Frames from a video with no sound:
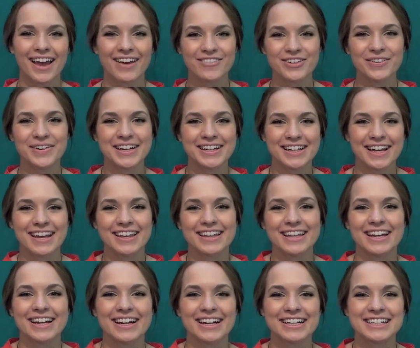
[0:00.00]
Hey everyone,
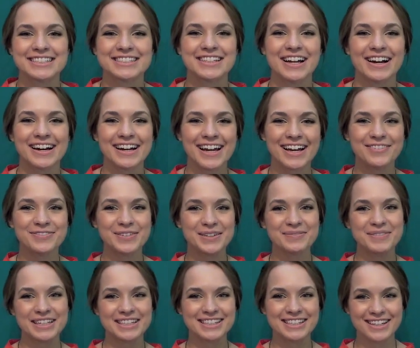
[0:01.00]
Kaylee here. Sorry I've
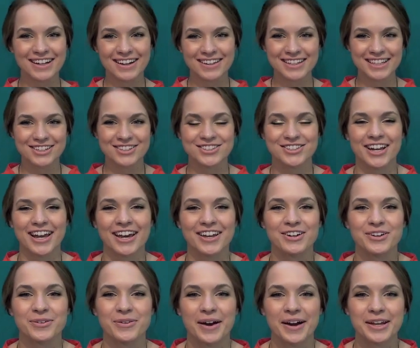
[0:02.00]
been missing on this
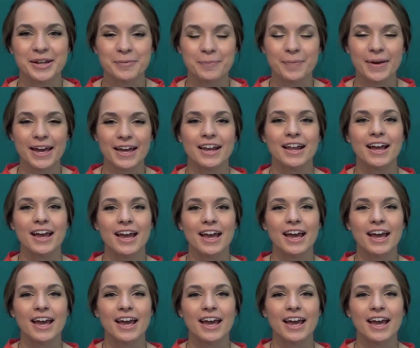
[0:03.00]
channel quite a bit.